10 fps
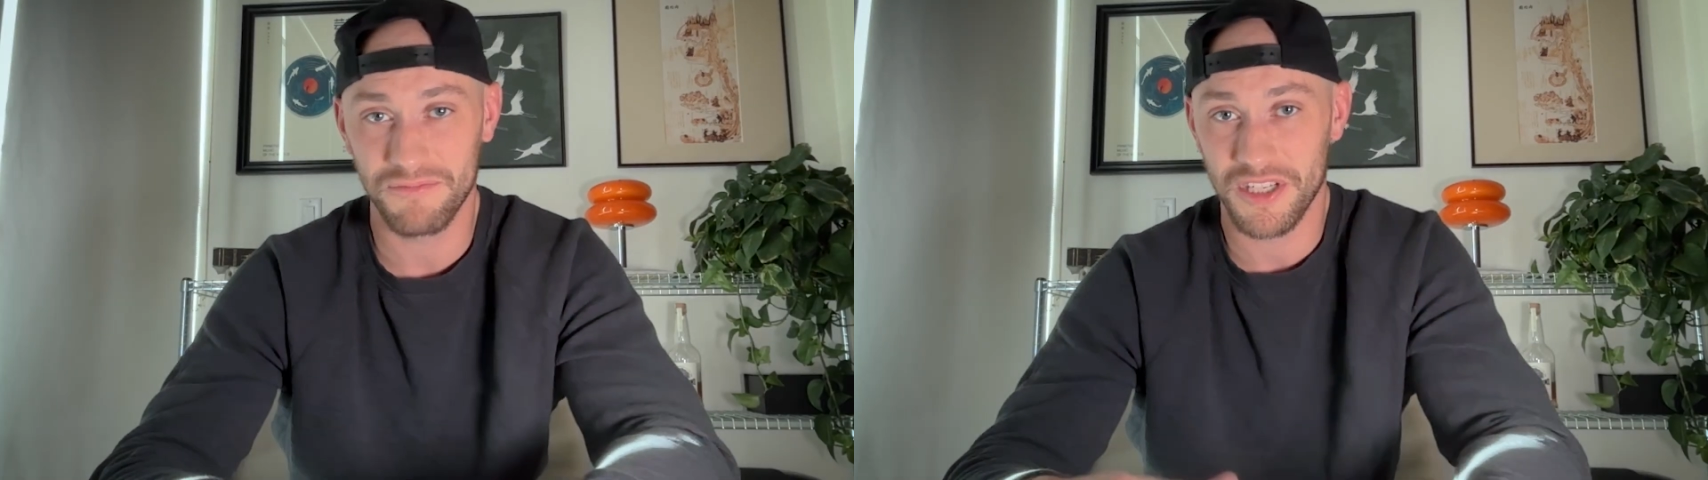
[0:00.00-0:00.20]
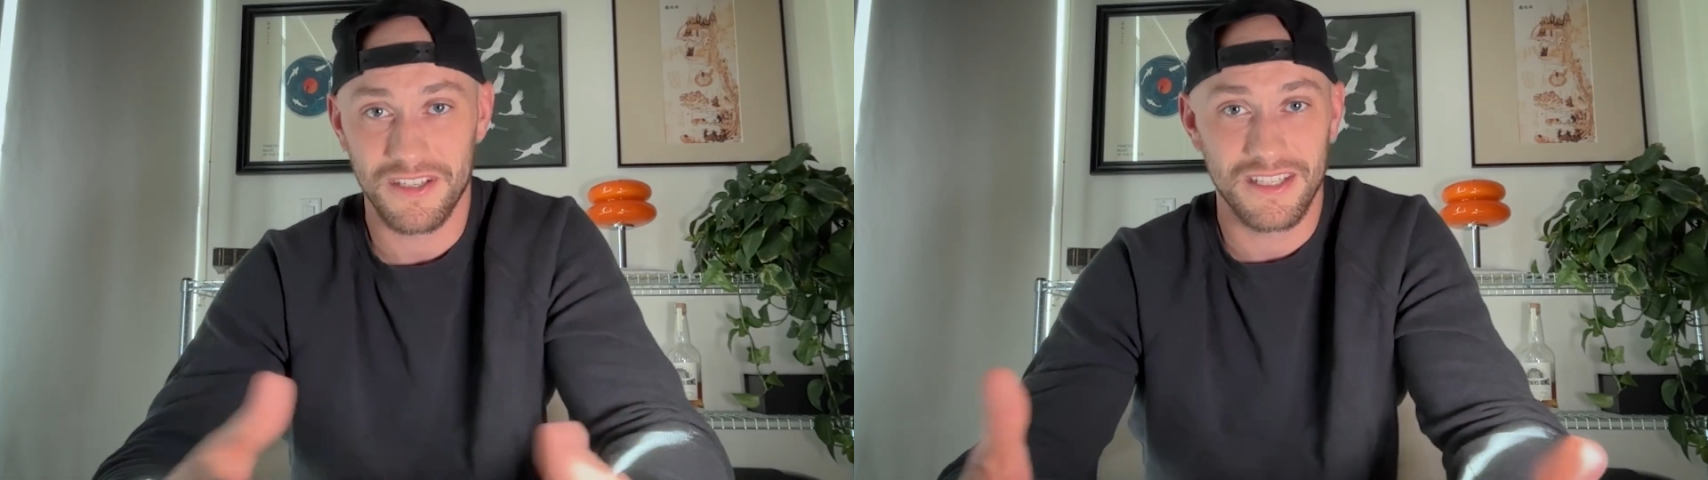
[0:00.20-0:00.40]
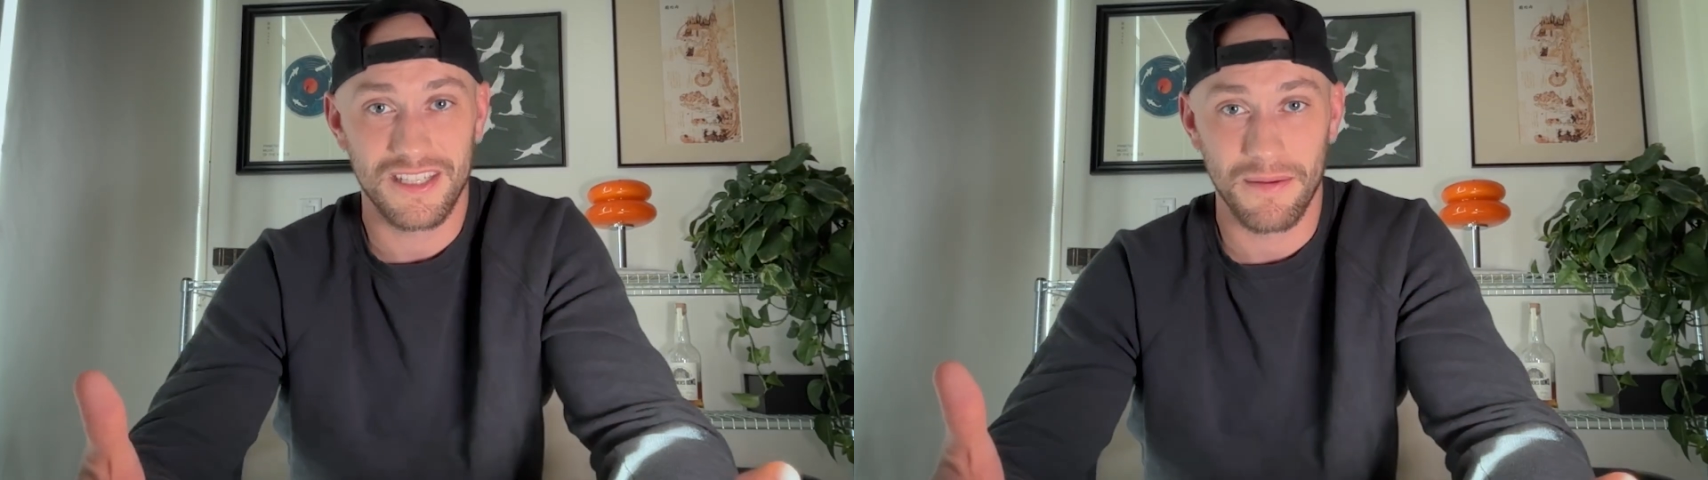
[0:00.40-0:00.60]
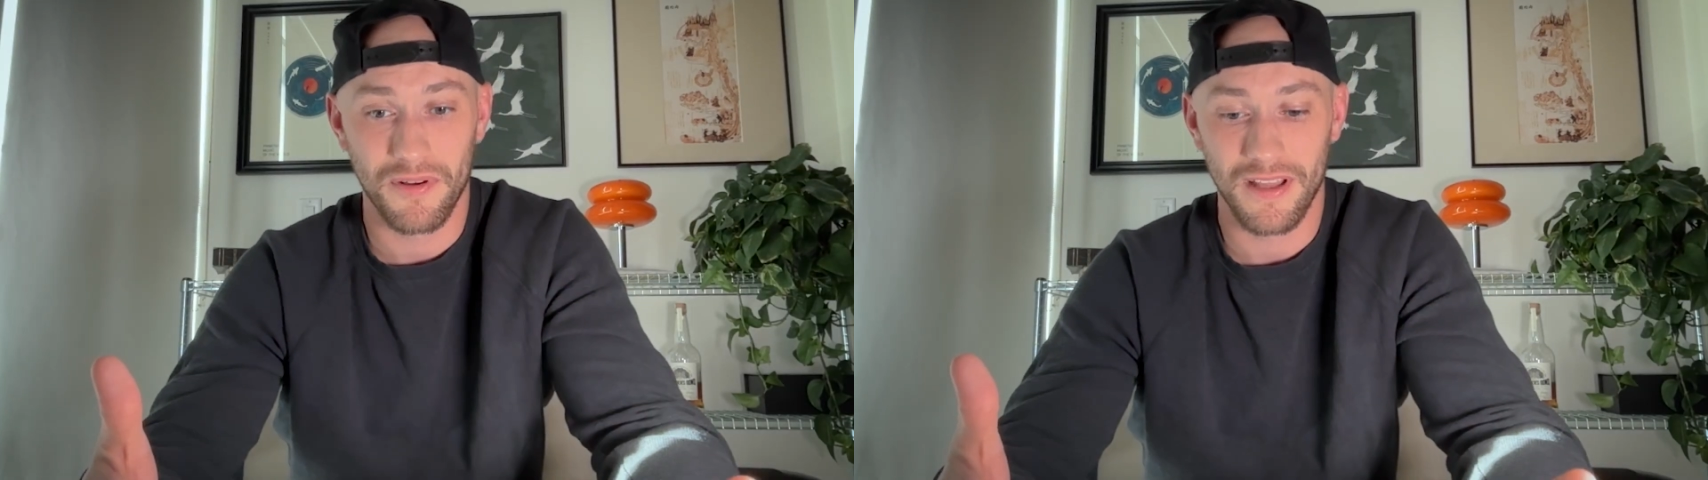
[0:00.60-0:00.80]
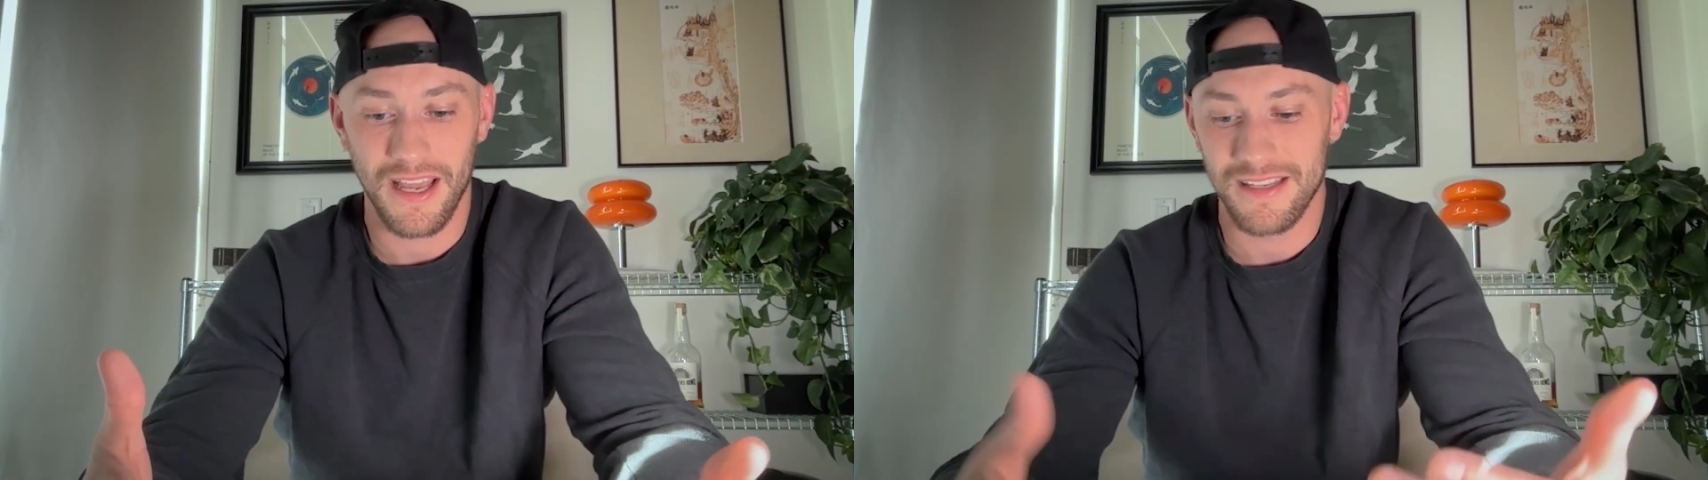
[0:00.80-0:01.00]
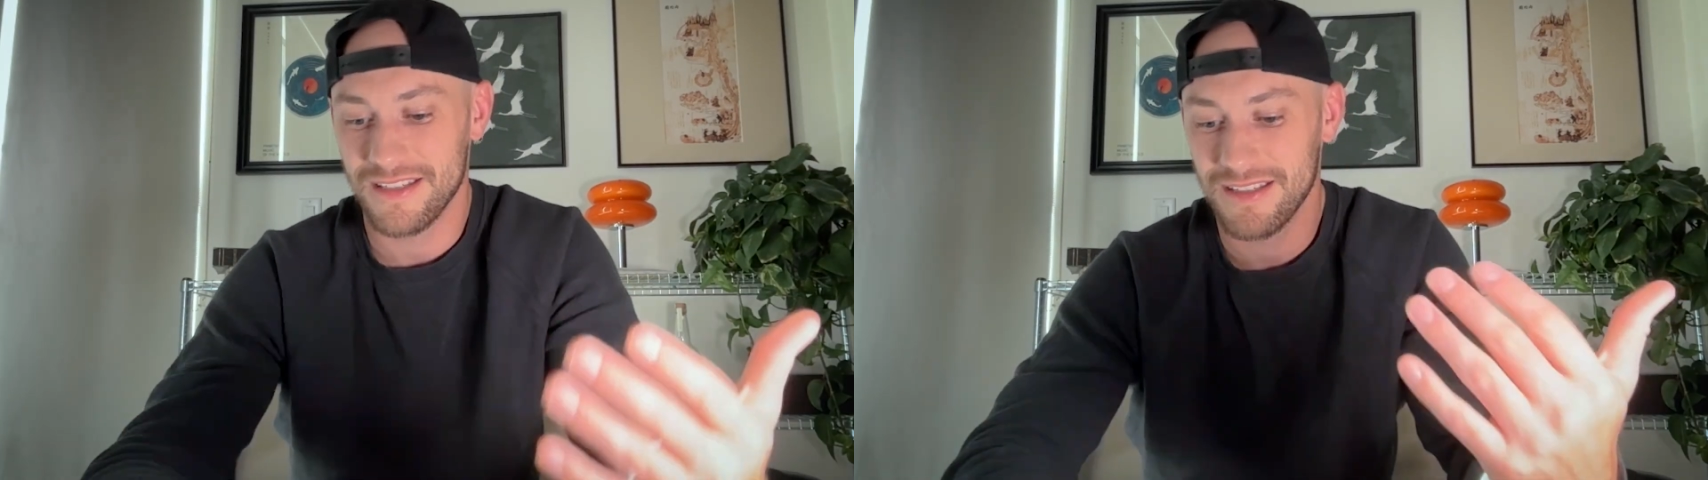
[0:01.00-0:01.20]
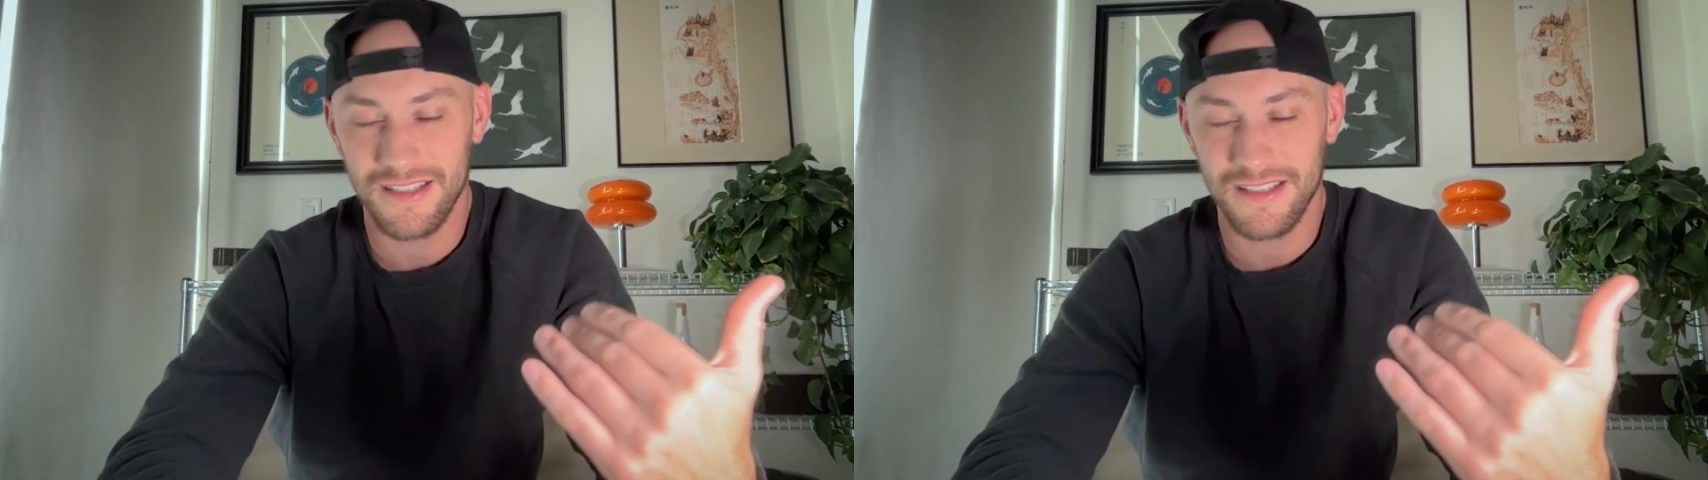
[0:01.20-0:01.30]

just as simple as